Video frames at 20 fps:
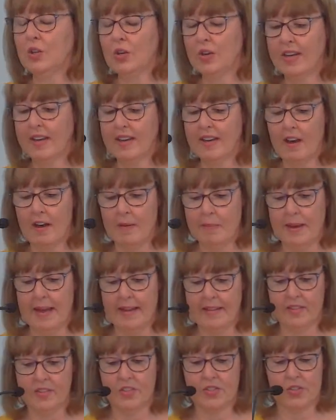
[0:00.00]
looking up
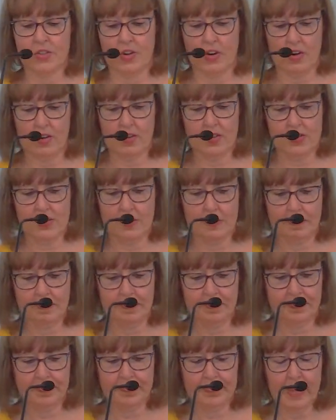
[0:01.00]
at the stars.
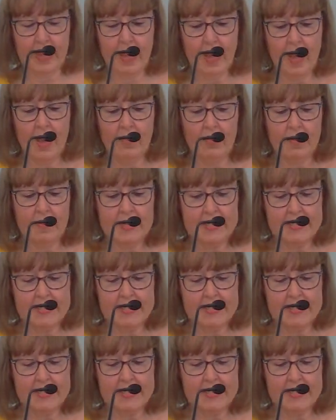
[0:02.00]
From